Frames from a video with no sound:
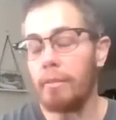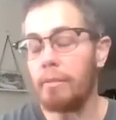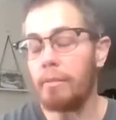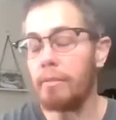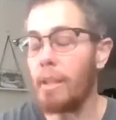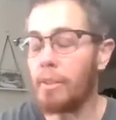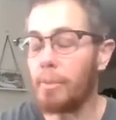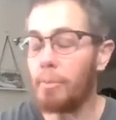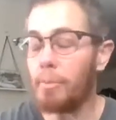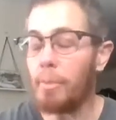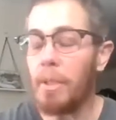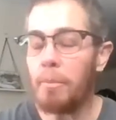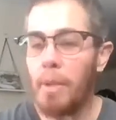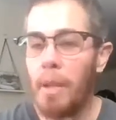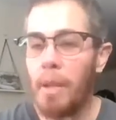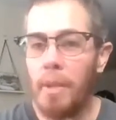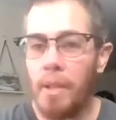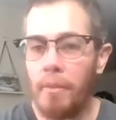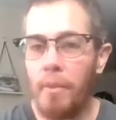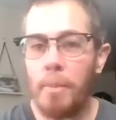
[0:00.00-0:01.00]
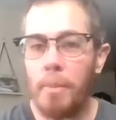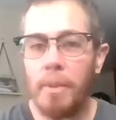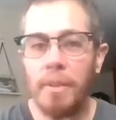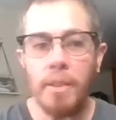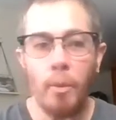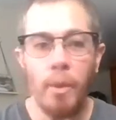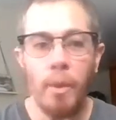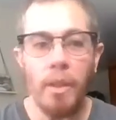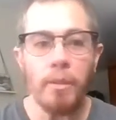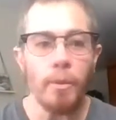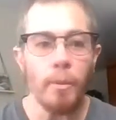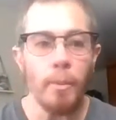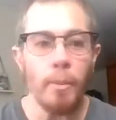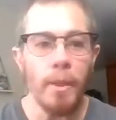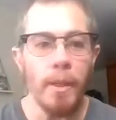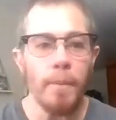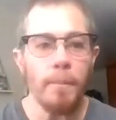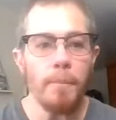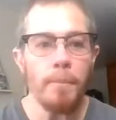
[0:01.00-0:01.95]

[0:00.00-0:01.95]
It's been a bit of a busy week for me.